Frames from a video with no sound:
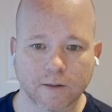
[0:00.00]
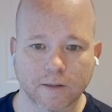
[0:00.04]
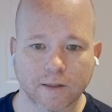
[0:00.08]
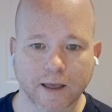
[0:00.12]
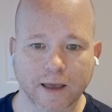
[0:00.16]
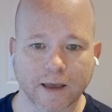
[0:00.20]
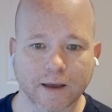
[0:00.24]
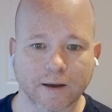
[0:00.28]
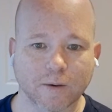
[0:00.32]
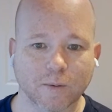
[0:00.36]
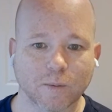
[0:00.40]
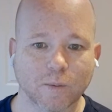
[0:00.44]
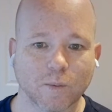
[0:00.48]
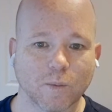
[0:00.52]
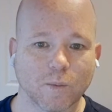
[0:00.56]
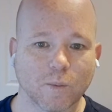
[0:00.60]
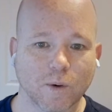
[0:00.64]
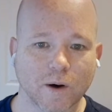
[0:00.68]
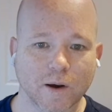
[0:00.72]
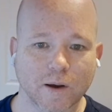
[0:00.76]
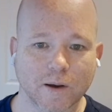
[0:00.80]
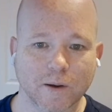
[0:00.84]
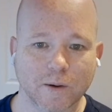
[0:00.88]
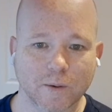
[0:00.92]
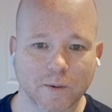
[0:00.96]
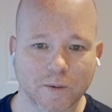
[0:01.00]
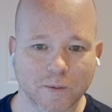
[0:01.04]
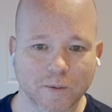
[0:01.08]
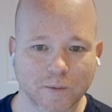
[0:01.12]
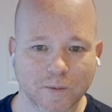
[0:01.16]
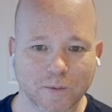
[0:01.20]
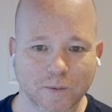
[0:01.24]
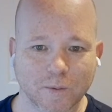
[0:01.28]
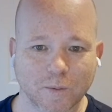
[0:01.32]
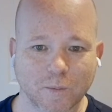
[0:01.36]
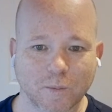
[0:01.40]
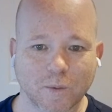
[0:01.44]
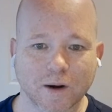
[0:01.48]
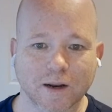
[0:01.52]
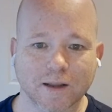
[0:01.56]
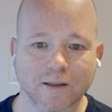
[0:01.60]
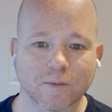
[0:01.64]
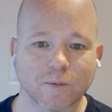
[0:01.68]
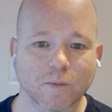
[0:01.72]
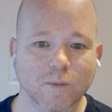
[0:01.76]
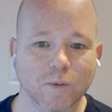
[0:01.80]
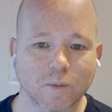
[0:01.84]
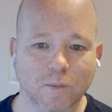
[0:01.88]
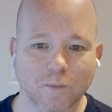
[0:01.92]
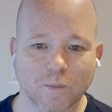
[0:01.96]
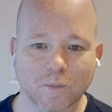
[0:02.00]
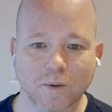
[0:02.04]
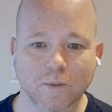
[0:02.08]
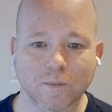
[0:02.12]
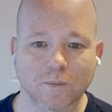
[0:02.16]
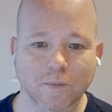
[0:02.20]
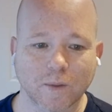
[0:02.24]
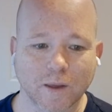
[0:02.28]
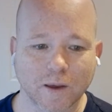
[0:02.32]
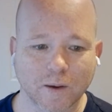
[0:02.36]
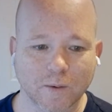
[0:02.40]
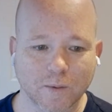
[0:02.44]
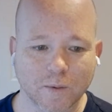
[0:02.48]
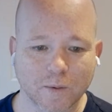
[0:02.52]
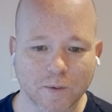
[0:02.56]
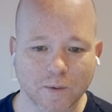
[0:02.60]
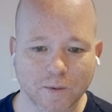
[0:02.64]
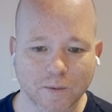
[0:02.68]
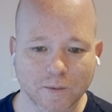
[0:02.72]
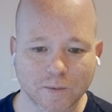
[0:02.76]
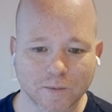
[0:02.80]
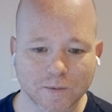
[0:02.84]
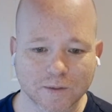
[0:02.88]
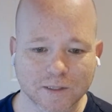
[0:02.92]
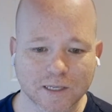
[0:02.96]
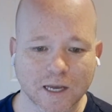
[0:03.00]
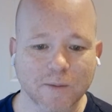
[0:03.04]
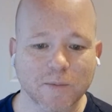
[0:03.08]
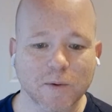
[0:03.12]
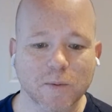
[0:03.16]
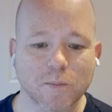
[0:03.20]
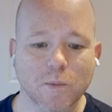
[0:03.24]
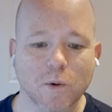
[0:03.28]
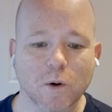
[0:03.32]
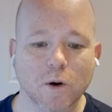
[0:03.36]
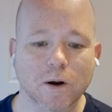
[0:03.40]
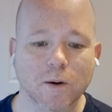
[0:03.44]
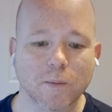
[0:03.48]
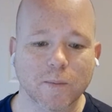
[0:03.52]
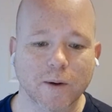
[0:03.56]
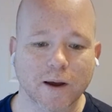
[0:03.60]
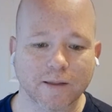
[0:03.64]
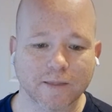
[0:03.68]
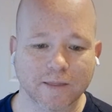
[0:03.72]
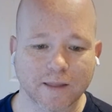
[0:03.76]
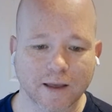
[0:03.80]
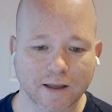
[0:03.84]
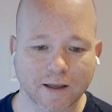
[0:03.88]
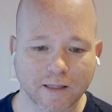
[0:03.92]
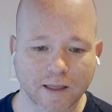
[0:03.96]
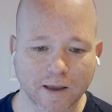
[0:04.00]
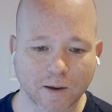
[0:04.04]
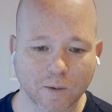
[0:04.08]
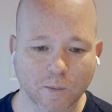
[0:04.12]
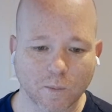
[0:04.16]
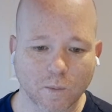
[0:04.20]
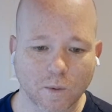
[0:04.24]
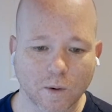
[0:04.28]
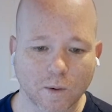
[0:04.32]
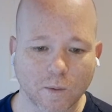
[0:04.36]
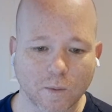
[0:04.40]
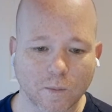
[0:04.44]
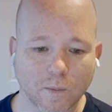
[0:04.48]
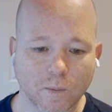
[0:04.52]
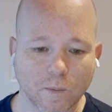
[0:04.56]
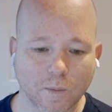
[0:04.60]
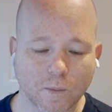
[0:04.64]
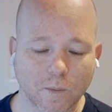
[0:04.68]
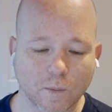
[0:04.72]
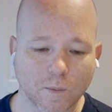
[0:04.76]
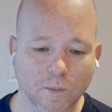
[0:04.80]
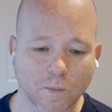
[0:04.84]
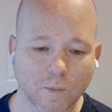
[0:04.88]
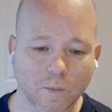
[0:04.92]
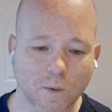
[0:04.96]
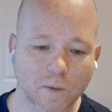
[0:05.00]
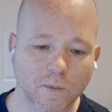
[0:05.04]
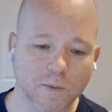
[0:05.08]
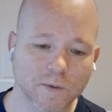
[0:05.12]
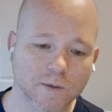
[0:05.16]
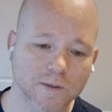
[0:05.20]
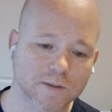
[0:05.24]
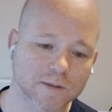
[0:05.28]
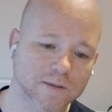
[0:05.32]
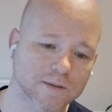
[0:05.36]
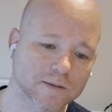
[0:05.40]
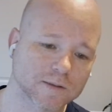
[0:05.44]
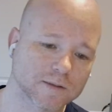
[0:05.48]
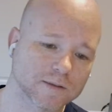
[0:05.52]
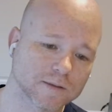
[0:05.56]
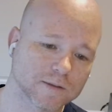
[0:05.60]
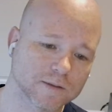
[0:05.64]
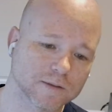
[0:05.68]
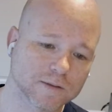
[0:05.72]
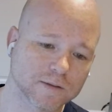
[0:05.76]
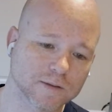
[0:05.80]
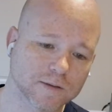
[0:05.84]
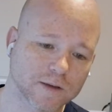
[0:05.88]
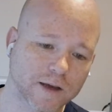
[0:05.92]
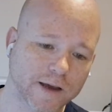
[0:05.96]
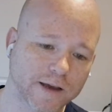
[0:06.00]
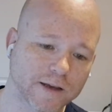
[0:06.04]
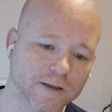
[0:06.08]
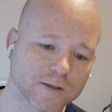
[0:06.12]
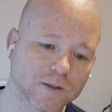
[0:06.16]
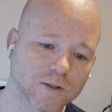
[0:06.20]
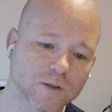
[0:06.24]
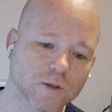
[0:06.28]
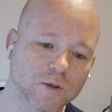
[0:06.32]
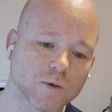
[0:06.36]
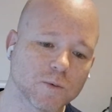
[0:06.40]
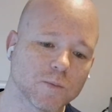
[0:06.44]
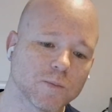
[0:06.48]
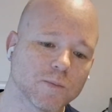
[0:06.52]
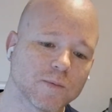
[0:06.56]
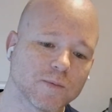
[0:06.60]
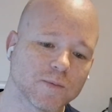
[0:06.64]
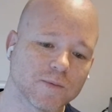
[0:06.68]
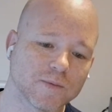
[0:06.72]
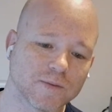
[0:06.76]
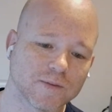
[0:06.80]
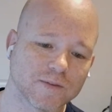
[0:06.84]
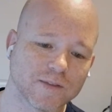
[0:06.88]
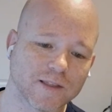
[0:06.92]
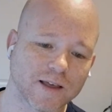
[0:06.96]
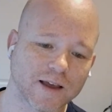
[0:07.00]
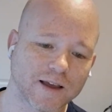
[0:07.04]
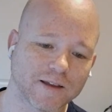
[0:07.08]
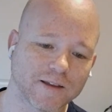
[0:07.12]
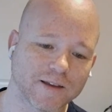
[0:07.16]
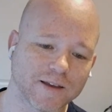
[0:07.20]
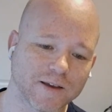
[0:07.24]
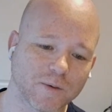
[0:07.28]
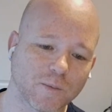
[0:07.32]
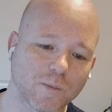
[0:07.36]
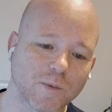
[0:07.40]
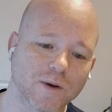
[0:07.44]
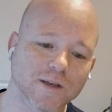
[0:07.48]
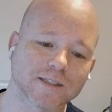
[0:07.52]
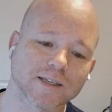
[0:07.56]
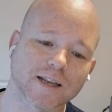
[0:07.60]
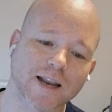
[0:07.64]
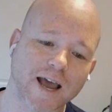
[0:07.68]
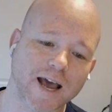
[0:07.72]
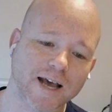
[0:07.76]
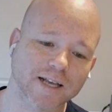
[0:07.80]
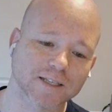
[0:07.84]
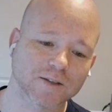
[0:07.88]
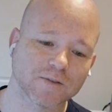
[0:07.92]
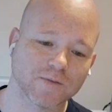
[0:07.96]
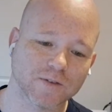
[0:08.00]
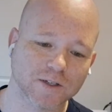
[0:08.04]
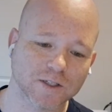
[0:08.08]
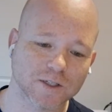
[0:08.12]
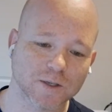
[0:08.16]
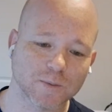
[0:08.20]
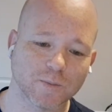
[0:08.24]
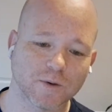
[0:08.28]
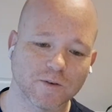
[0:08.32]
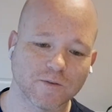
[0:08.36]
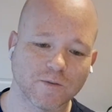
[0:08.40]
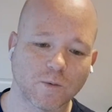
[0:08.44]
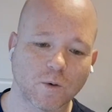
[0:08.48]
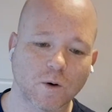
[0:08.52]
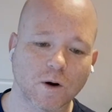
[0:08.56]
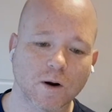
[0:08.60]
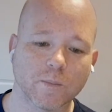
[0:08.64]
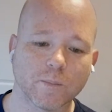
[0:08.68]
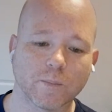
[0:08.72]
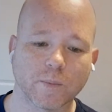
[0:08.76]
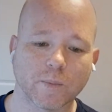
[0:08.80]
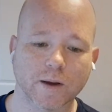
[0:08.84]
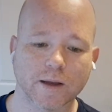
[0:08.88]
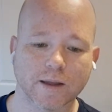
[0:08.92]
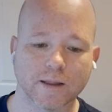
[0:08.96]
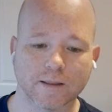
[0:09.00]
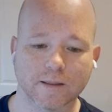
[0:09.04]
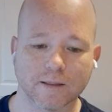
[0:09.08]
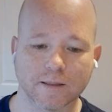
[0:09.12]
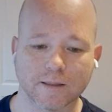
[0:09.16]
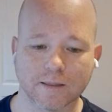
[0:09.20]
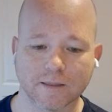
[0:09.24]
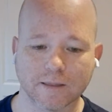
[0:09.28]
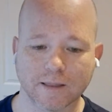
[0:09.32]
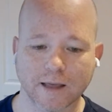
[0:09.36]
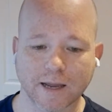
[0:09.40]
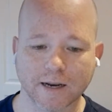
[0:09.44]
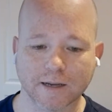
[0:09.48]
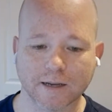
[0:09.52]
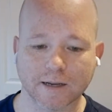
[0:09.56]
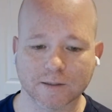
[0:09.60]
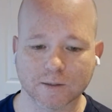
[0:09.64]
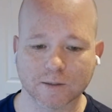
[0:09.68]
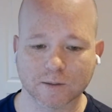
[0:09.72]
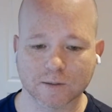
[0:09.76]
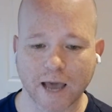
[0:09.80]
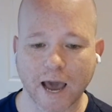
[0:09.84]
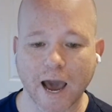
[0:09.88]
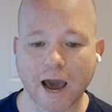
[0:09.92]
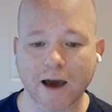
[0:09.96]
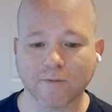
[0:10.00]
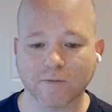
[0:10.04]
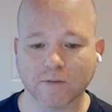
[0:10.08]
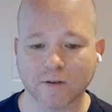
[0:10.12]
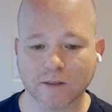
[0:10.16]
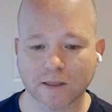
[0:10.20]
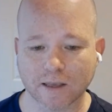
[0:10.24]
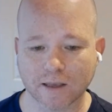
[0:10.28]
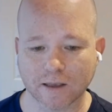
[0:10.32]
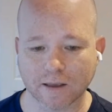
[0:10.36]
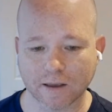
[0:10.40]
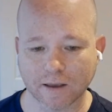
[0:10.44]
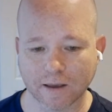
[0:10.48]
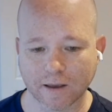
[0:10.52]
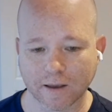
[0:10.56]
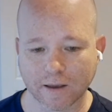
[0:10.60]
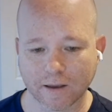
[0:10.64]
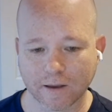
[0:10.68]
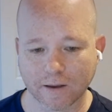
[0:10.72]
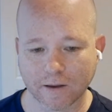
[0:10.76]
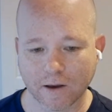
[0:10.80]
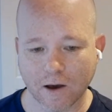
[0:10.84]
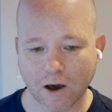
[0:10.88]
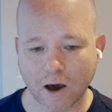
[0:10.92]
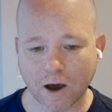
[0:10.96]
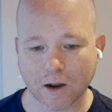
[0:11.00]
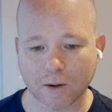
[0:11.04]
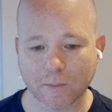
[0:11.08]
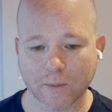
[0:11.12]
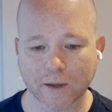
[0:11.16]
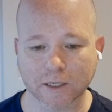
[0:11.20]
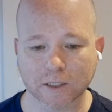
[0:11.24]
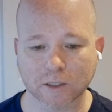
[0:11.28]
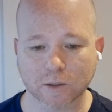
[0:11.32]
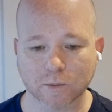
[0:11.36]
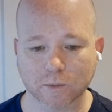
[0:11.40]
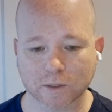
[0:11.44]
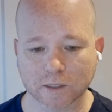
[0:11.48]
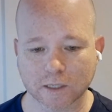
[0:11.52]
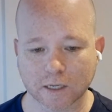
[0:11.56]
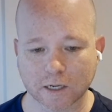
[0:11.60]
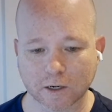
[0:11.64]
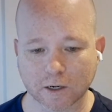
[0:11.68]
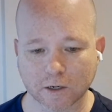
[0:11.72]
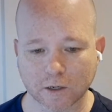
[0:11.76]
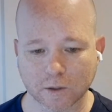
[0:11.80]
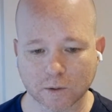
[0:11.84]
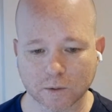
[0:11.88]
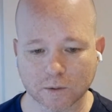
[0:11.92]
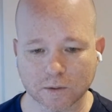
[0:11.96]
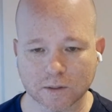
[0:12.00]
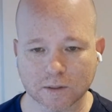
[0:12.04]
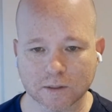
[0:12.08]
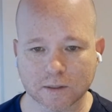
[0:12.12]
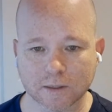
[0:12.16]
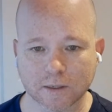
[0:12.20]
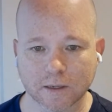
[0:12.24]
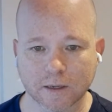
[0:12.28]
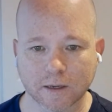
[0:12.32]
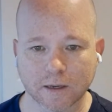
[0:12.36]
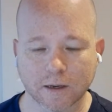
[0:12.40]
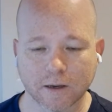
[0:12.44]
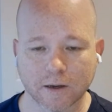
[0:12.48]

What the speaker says: Like what like tell me more about that. Like what was, I assume that it wasn't as efficient before, but that is after the automation was introduced.